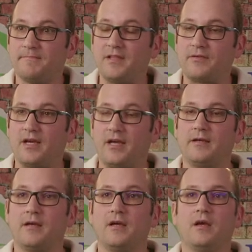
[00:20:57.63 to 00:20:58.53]
Okay.
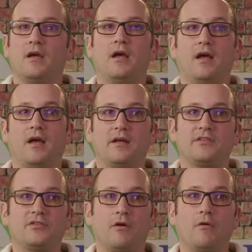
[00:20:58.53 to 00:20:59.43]
Uh,
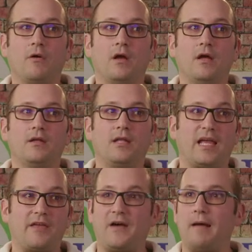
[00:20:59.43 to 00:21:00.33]
so, like,
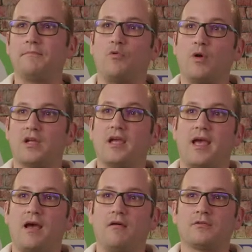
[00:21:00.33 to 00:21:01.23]
if I'm working
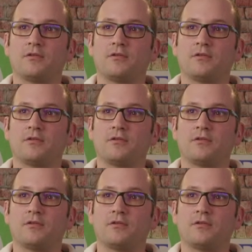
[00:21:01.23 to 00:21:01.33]
out,